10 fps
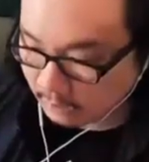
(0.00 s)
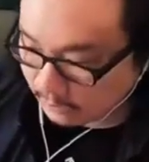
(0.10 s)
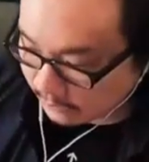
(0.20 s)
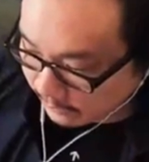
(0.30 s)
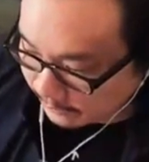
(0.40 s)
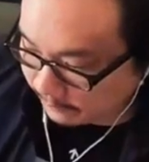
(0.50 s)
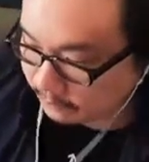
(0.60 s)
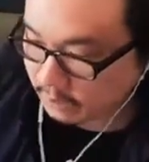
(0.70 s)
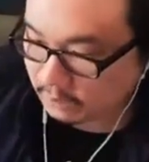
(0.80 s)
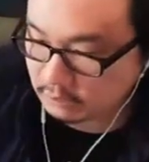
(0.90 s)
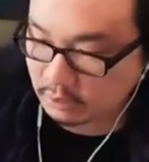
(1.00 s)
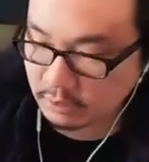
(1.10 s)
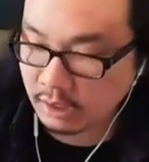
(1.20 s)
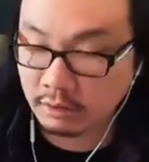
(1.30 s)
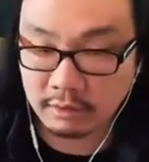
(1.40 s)
Um, it
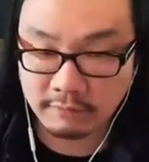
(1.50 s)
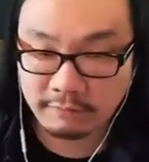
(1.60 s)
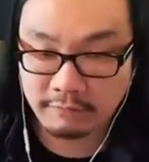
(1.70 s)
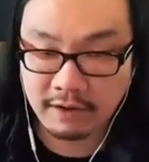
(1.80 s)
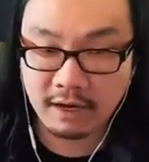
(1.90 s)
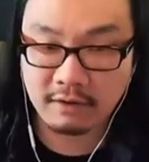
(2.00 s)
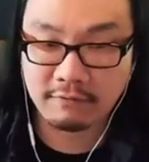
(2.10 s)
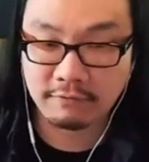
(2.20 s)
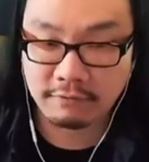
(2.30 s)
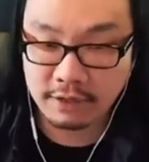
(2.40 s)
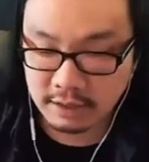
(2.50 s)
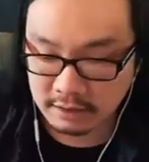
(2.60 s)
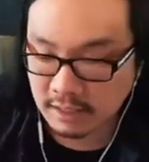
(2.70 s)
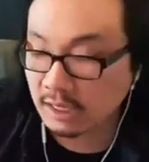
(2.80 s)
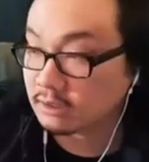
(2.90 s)
turned out fan
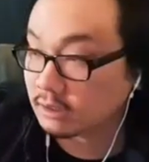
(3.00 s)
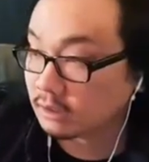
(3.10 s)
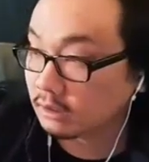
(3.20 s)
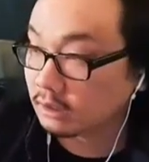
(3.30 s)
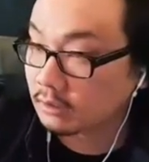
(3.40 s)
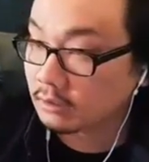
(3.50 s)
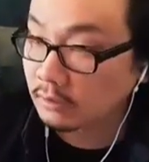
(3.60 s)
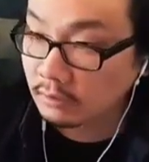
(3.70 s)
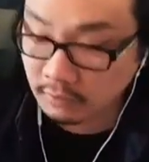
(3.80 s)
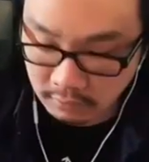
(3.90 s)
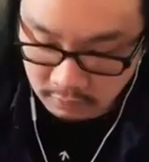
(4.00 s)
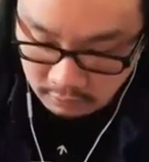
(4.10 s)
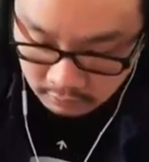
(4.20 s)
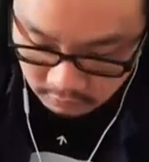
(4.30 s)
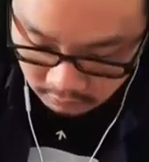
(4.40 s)
freaking tastically.
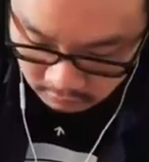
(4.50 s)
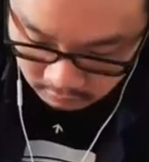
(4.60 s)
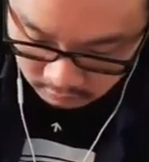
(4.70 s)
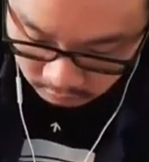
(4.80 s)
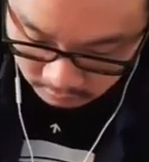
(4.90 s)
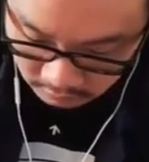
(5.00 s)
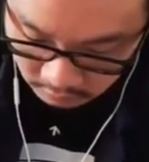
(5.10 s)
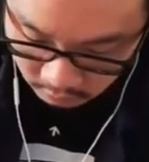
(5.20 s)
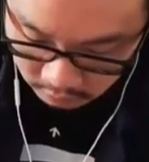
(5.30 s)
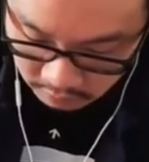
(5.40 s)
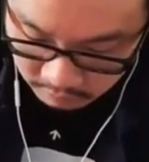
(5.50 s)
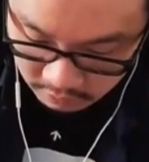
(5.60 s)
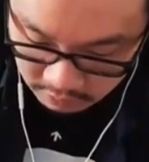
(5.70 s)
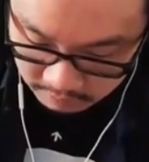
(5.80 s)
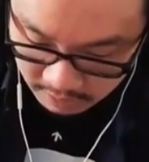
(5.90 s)
Writing the order
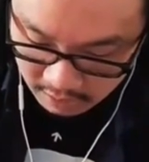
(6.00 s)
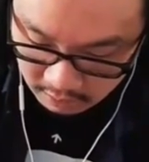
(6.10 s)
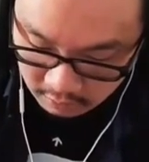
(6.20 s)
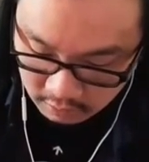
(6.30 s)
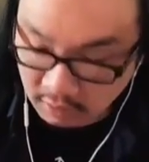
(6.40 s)
number on the back.